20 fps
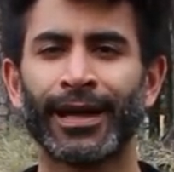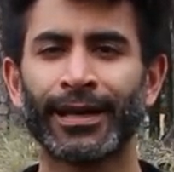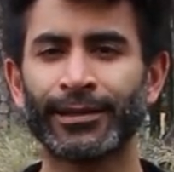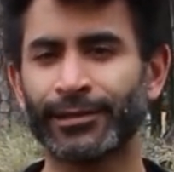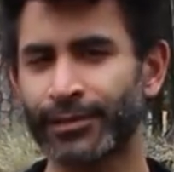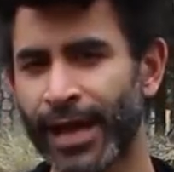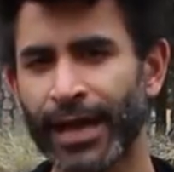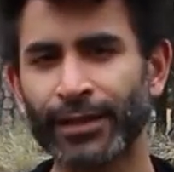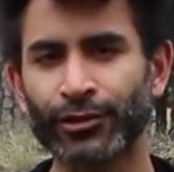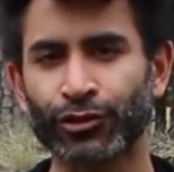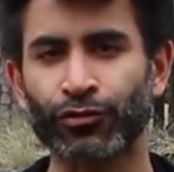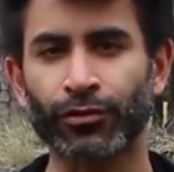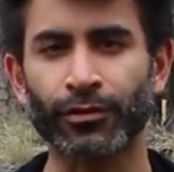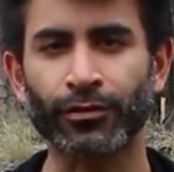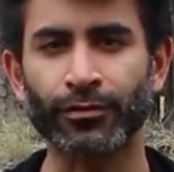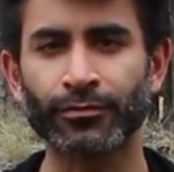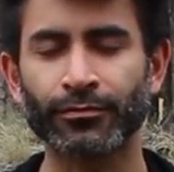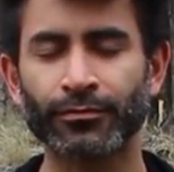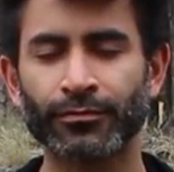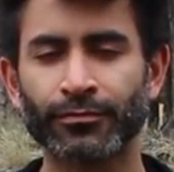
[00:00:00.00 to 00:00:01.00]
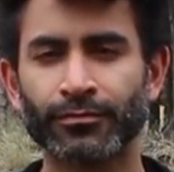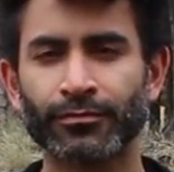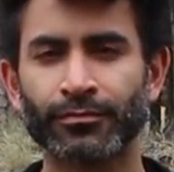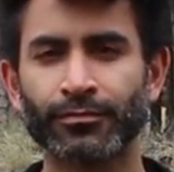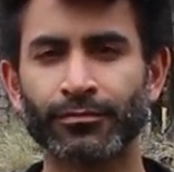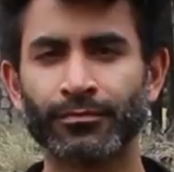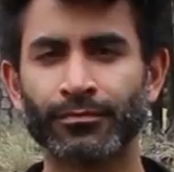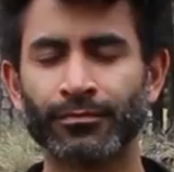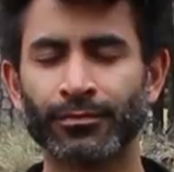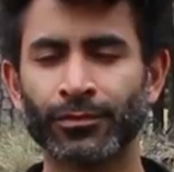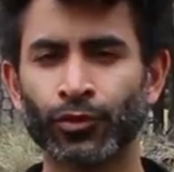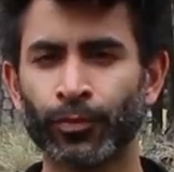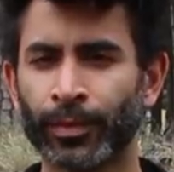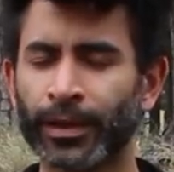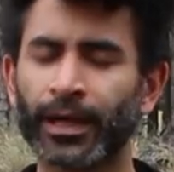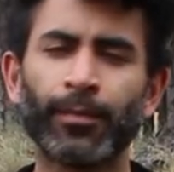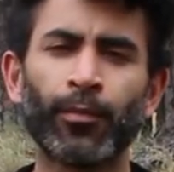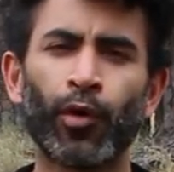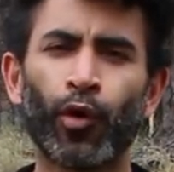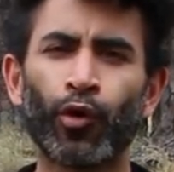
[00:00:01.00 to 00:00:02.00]
It's natural. You
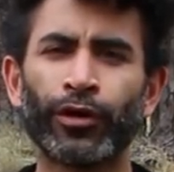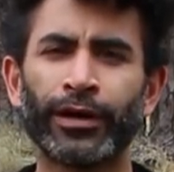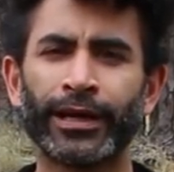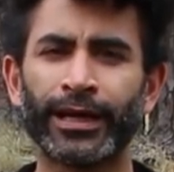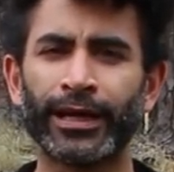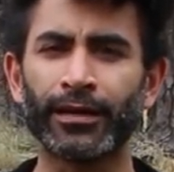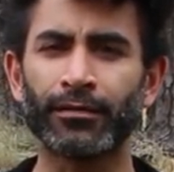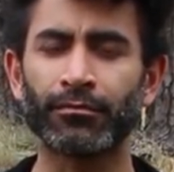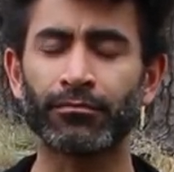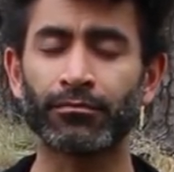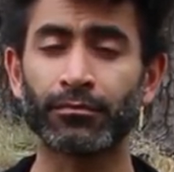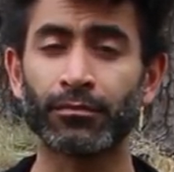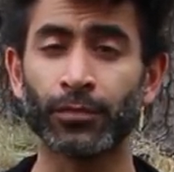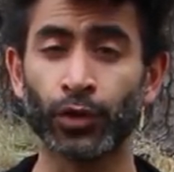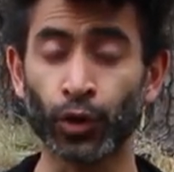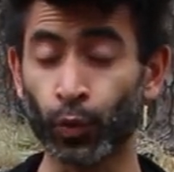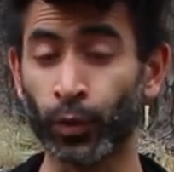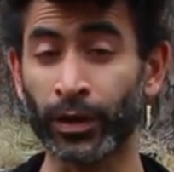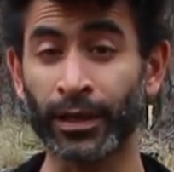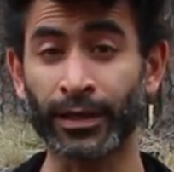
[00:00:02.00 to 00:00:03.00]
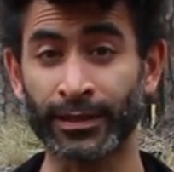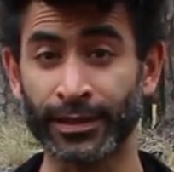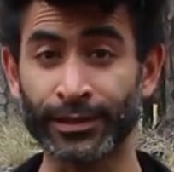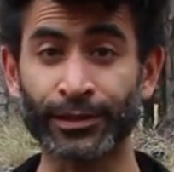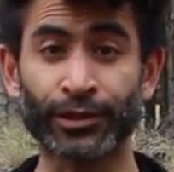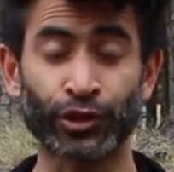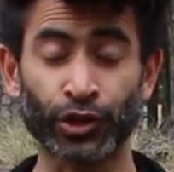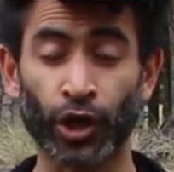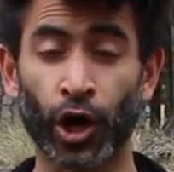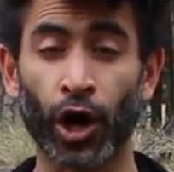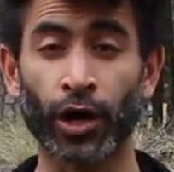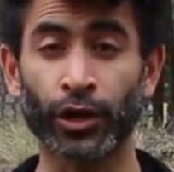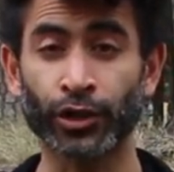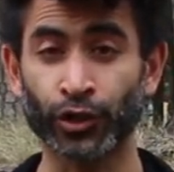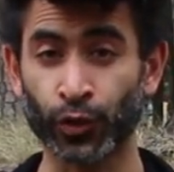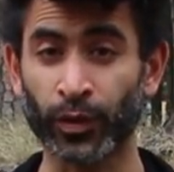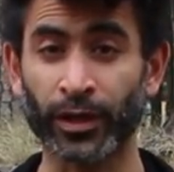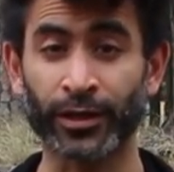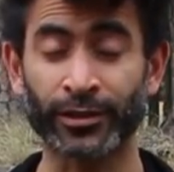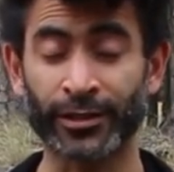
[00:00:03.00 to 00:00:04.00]
become horny, you want to
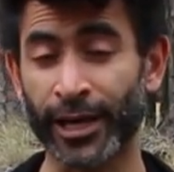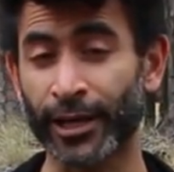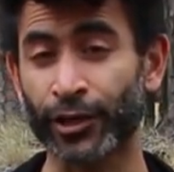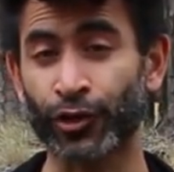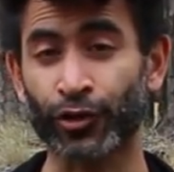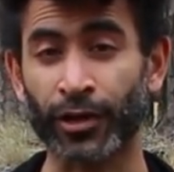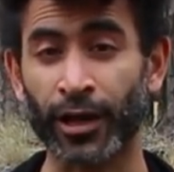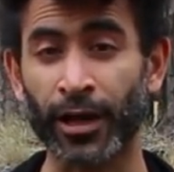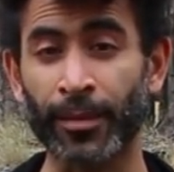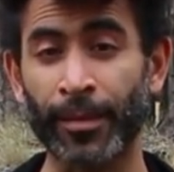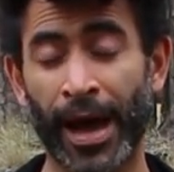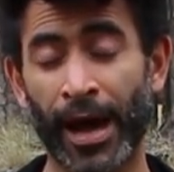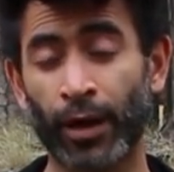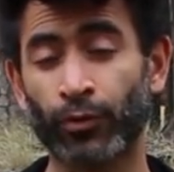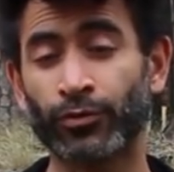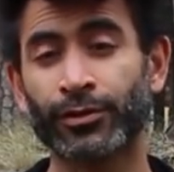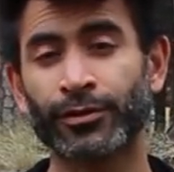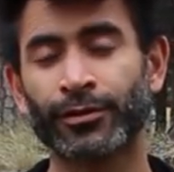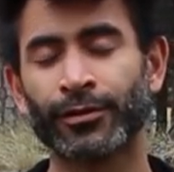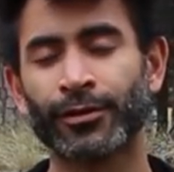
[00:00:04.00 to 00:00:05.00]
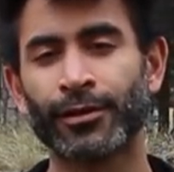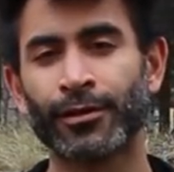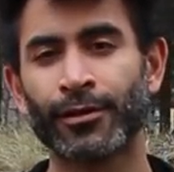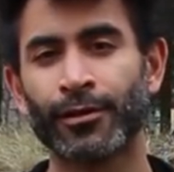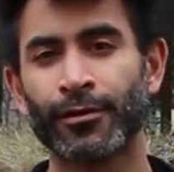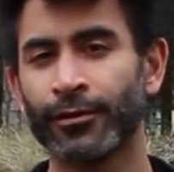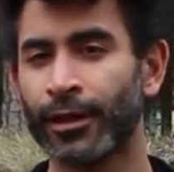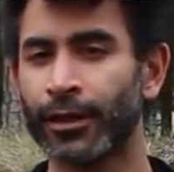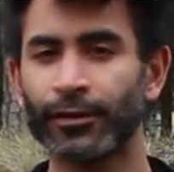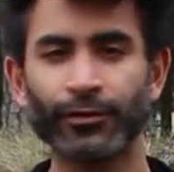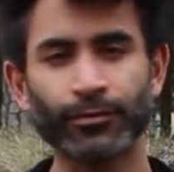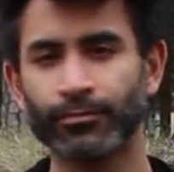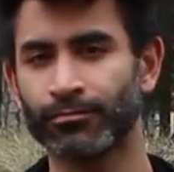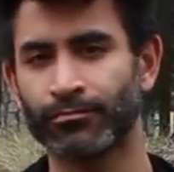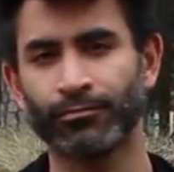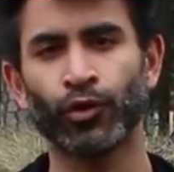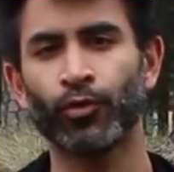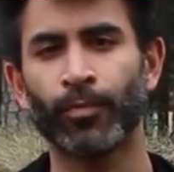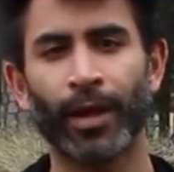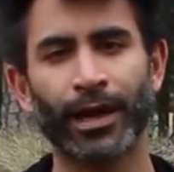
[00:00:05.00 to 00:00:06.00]
discharge, you want to take your come out, then
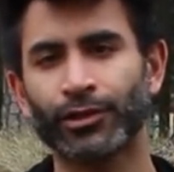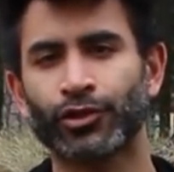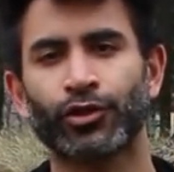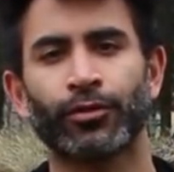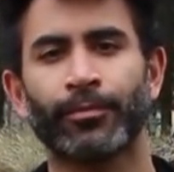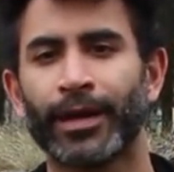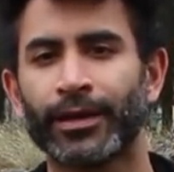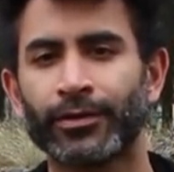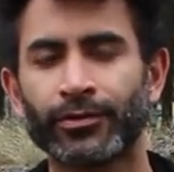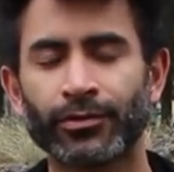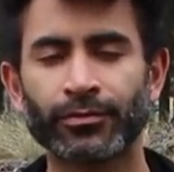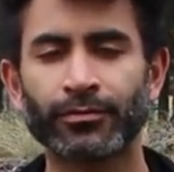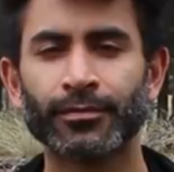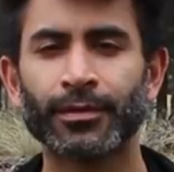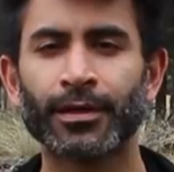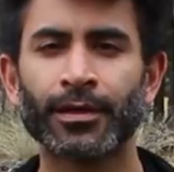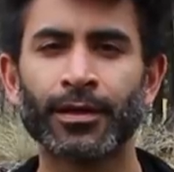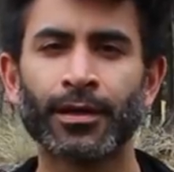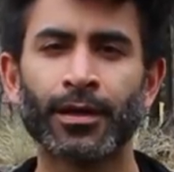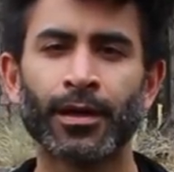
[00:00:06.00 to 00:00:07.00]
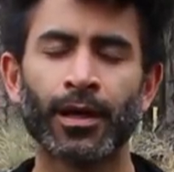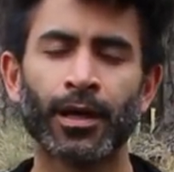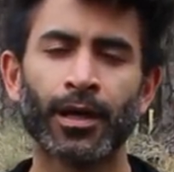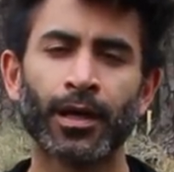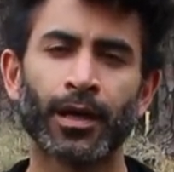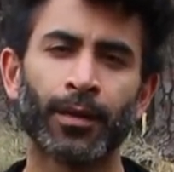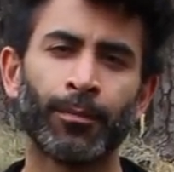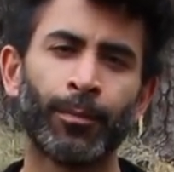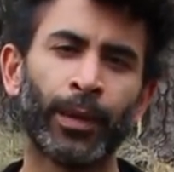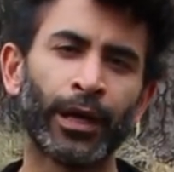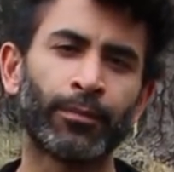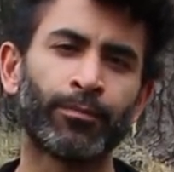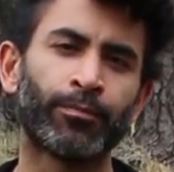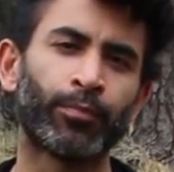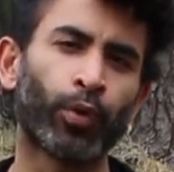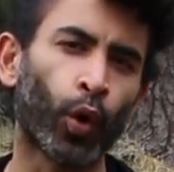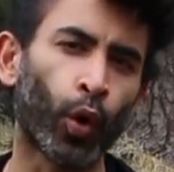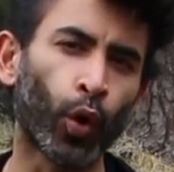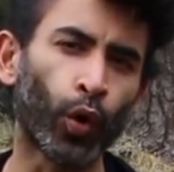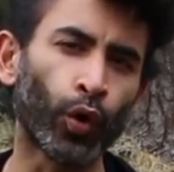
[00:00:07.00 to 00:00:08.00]
you masturbate. But
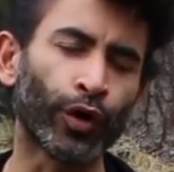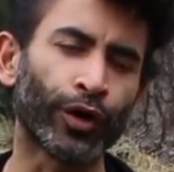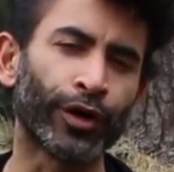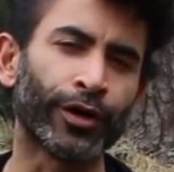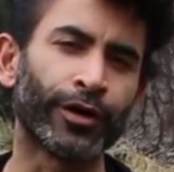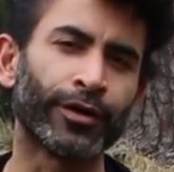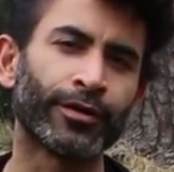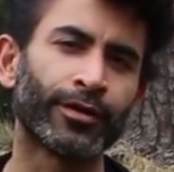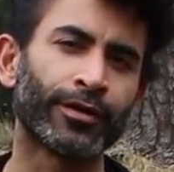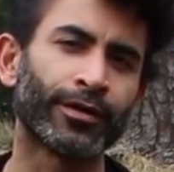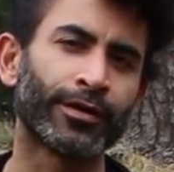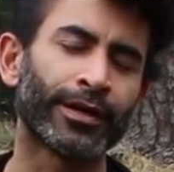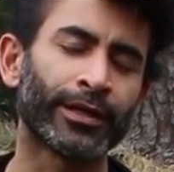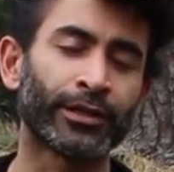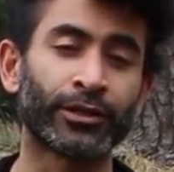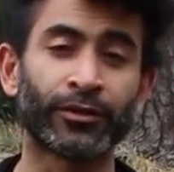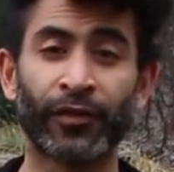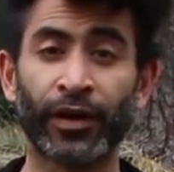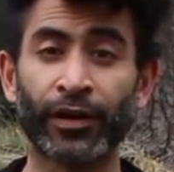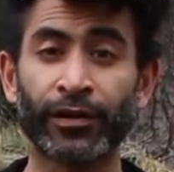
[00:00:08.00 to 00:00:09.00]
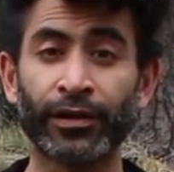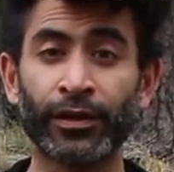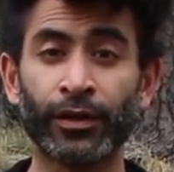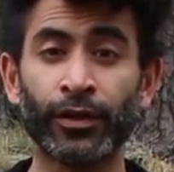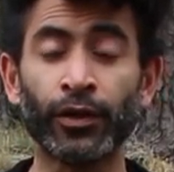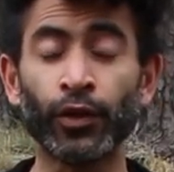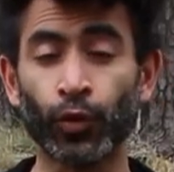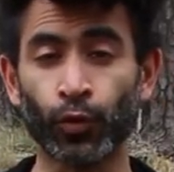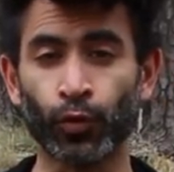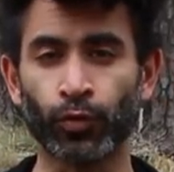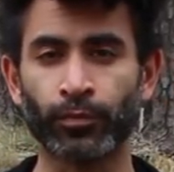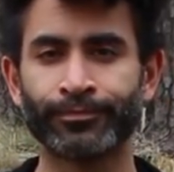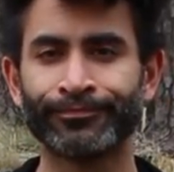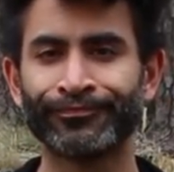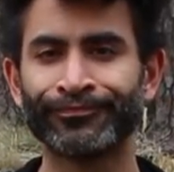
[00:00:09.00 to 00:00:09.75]
porn is very new.